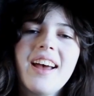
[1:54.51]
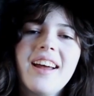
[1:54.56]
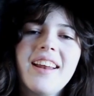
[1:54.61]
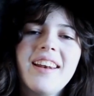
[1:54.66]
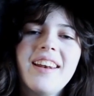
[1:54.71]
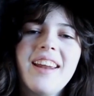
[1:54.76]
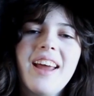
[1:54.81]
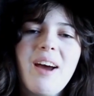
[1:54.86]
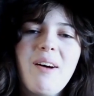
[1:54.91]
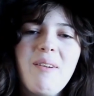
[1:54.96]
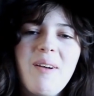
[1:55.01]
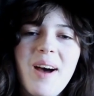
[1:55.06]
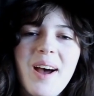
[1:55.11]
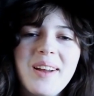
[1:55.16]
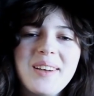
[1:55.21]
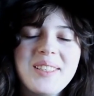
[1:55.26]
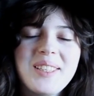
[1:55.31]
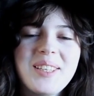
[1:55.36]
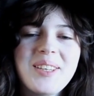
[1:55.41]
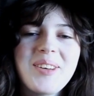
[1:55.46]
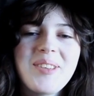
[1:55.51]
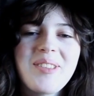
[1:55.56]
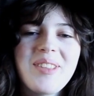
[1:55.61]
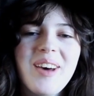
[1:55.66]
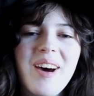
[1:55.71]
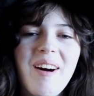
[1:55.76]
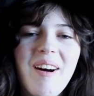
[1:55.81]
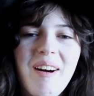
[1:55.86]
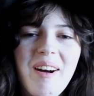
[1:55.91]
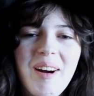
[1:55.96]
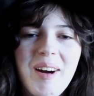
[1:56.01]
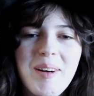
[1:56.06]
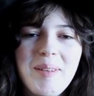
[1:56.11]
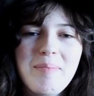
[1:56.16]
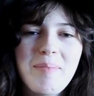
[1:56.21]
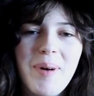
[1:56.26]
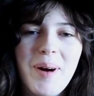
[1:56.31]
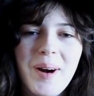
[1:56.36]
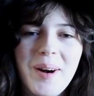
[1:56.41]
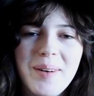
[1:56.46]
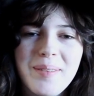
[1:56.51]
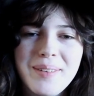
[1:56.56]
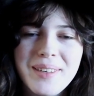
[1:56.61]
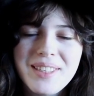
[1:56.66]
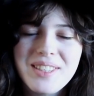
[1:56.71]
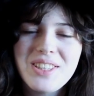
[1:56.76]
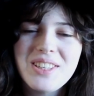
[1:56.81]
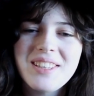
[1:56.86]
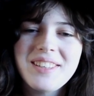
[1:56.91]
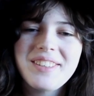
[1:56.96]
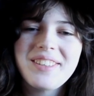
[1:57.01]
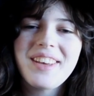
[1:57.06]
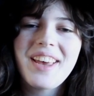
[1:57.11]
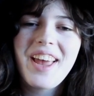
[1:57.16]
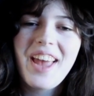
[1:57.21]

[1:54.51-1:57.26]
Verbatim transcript: And now on to the hard part, which is